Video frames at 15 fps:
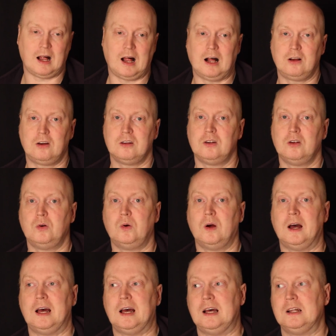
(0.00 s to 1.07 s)
I'm going
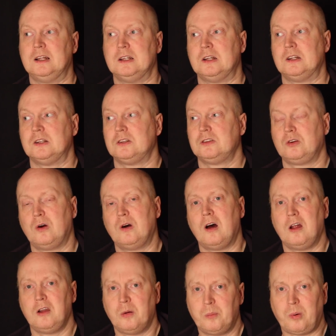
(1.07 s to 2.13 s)
to do
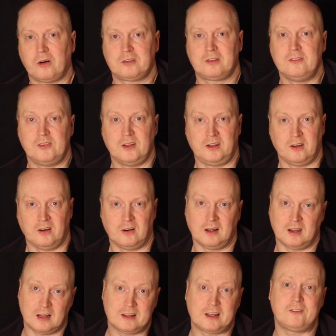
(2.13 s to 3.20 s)
an unboxing video
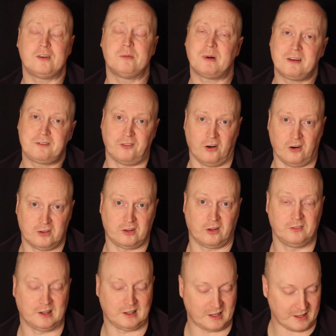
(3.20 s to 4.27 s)
and I'll give you my thoughts
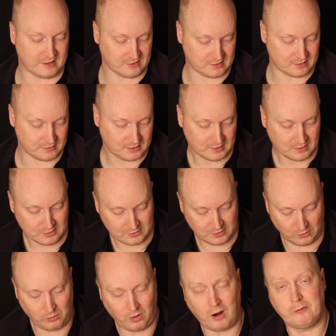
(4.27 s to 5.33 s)
on the lens.
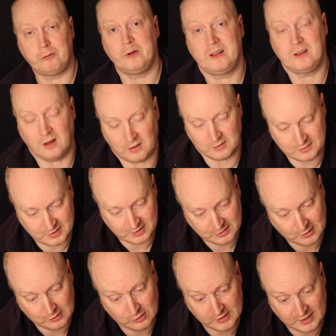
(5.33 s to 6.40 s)
So what have we got
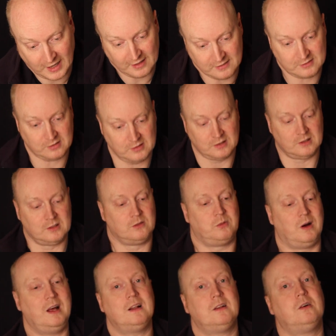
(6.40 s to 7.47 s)
to look at?
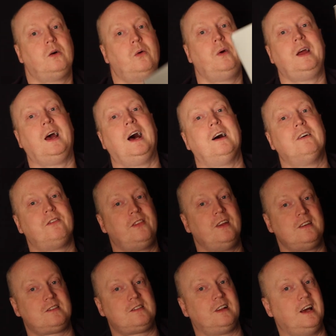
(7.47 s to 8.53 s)
Well, we have
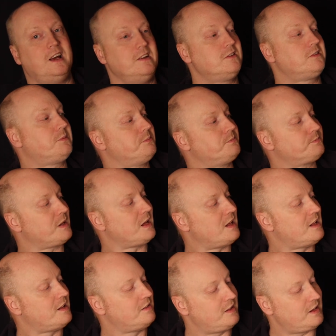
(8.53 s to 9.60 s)
this lens.
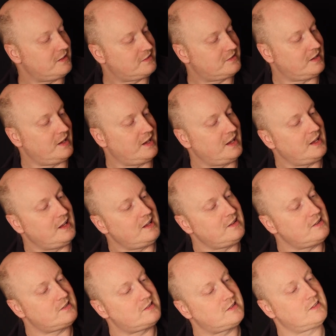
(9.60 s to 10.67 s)
This
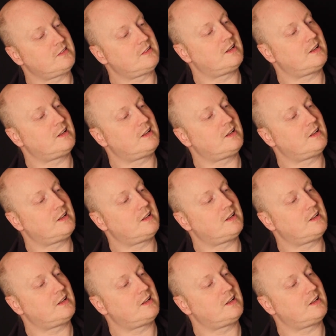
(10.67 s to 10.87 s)
is